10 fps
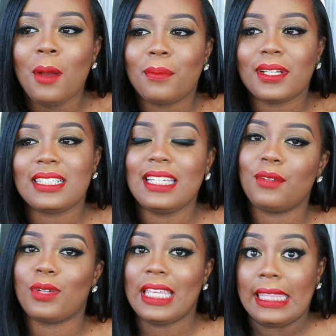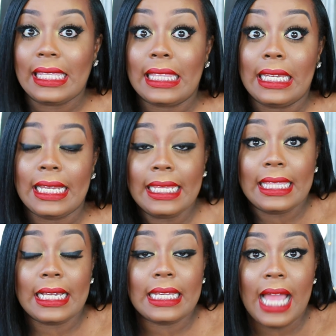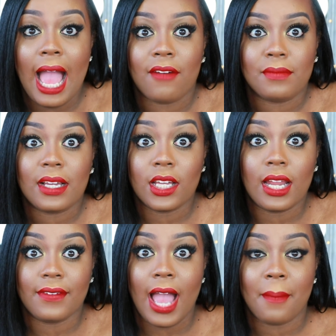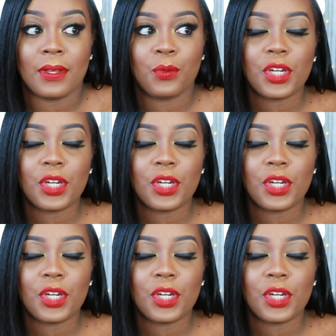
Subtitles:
Plus he didn't really think that anything could have happened,